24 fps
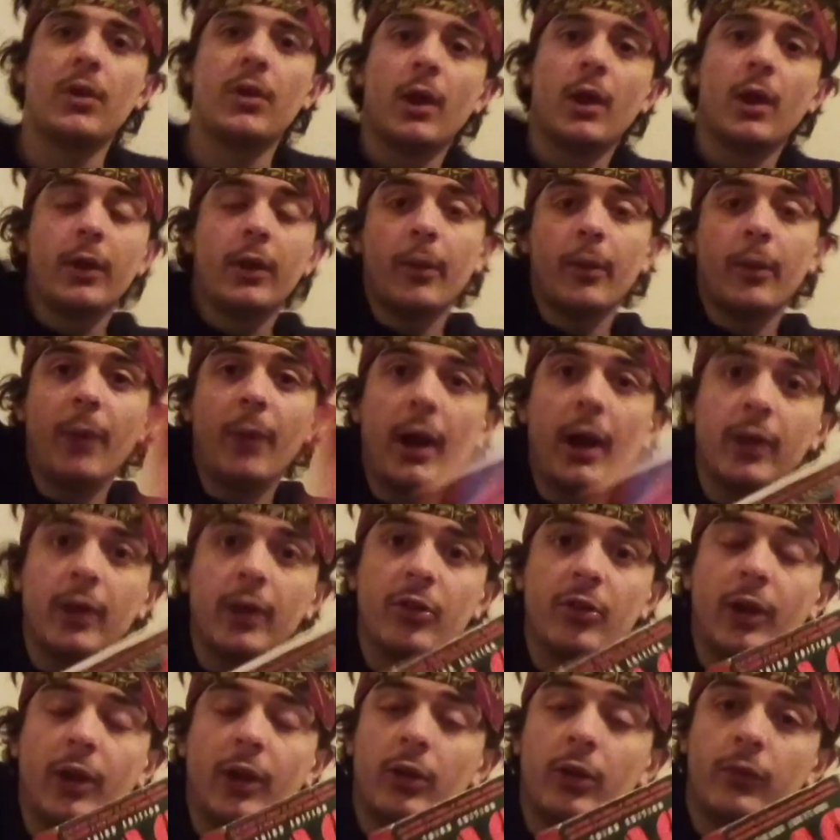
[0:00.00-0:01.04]
The
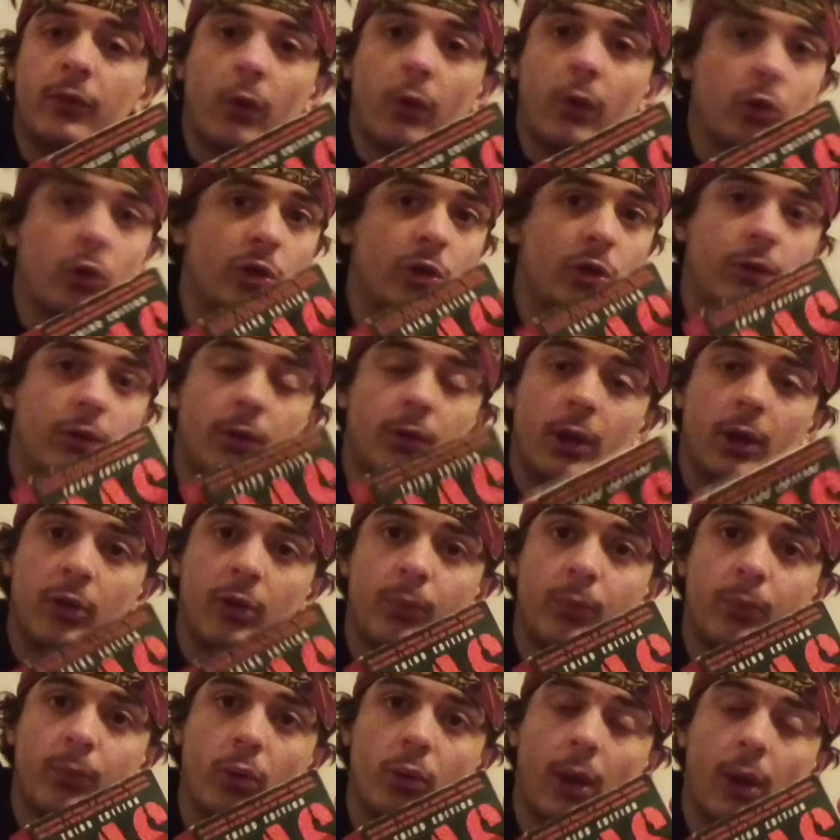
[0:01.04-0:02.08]
pocket-sized version is
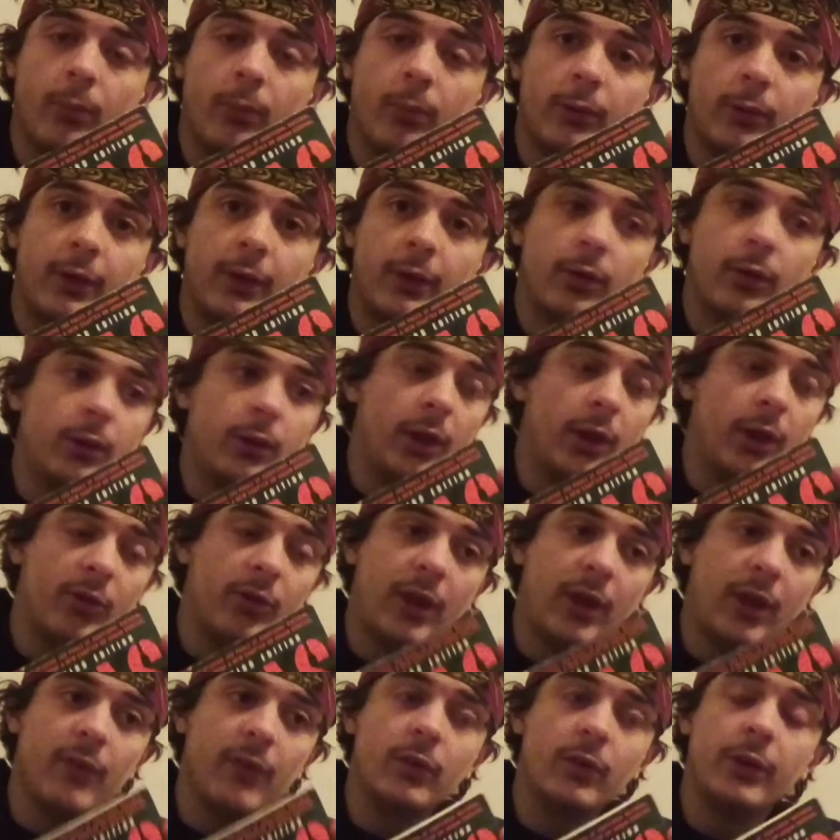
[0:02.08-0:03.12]

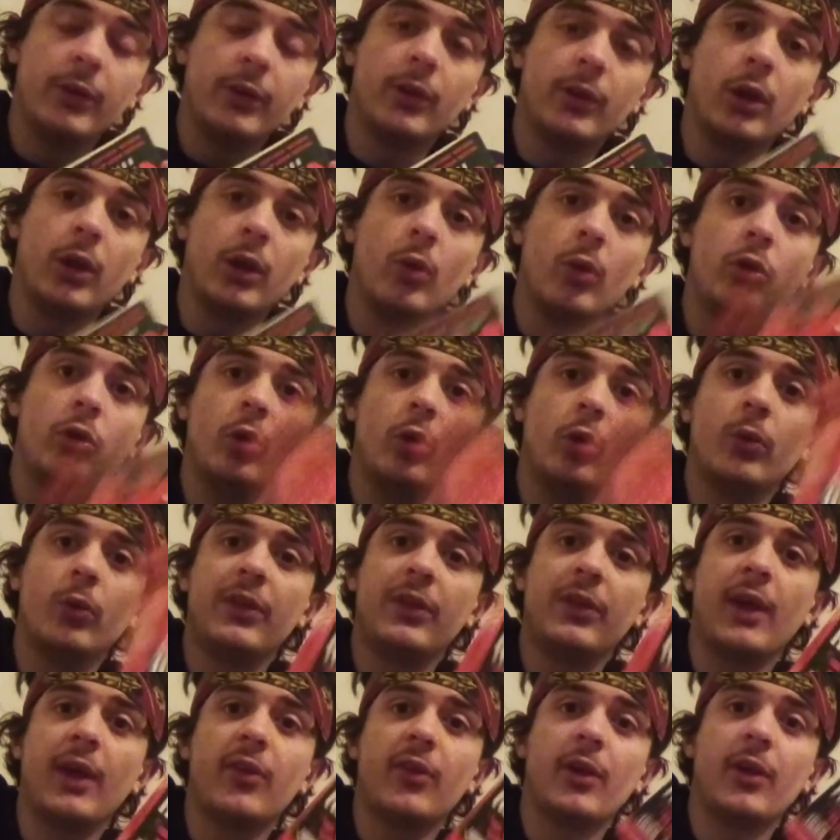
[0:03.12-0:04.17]
definitely the go-to with
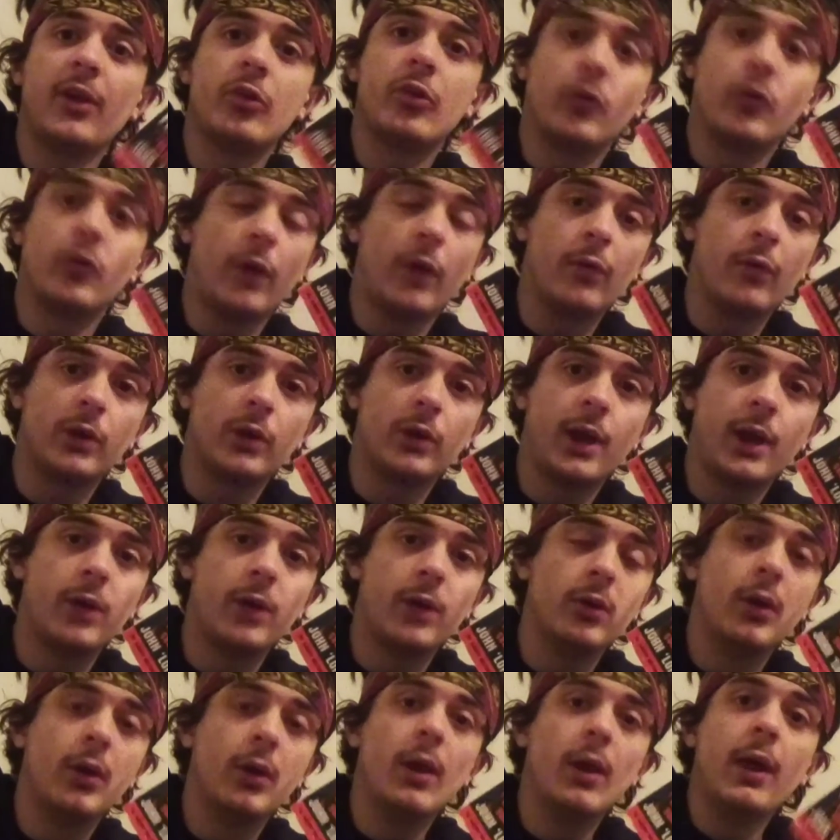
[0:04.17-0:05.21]
the SAS Survival Guide.
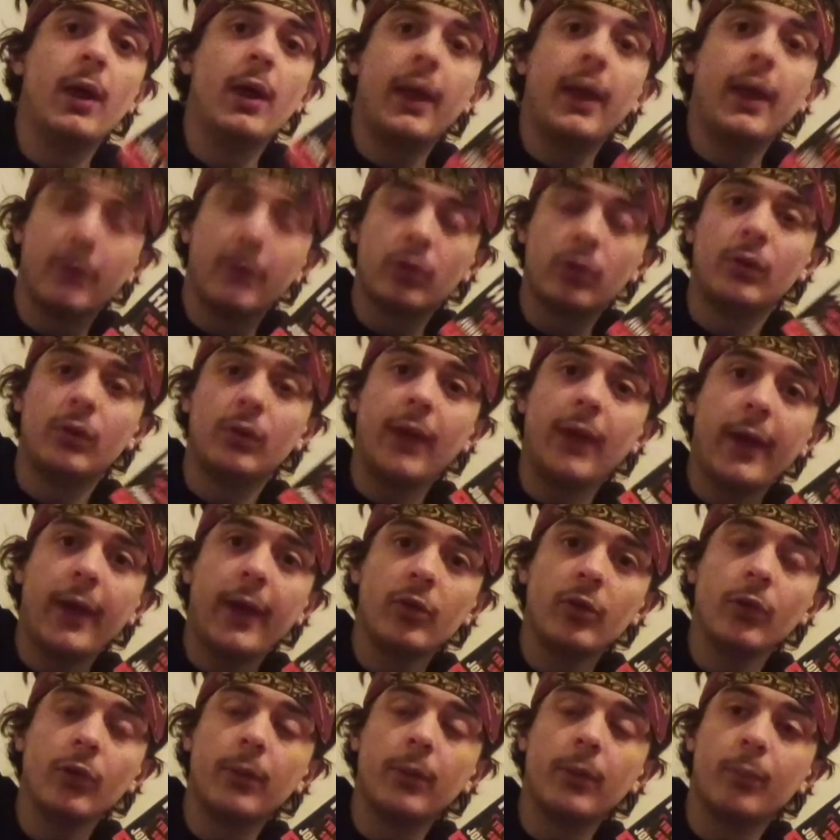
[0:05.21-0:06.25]

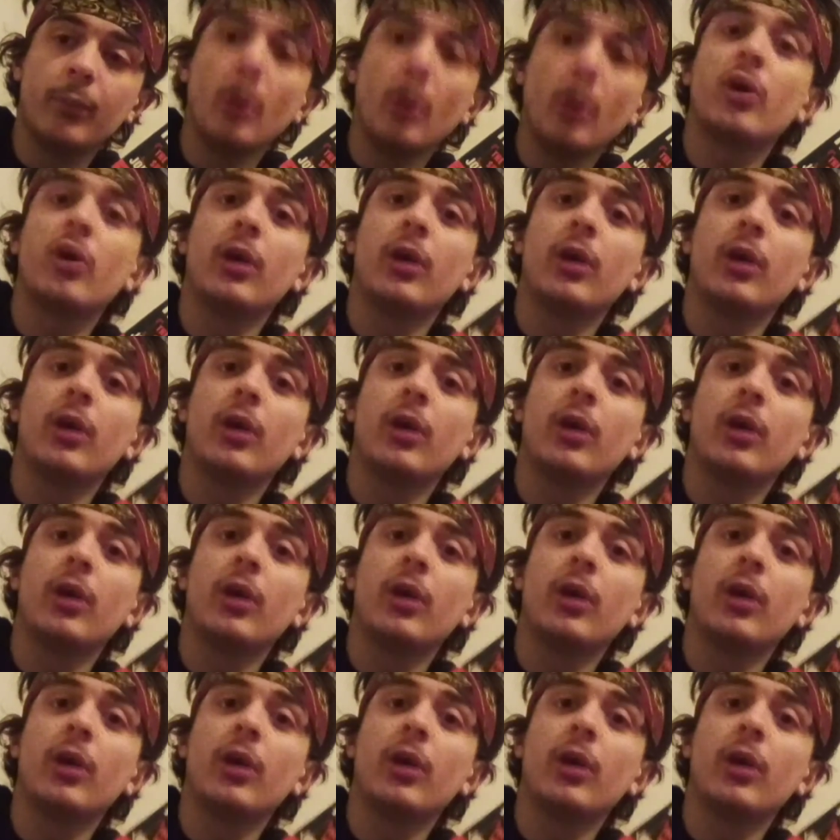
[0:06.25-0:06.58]
Excellent book,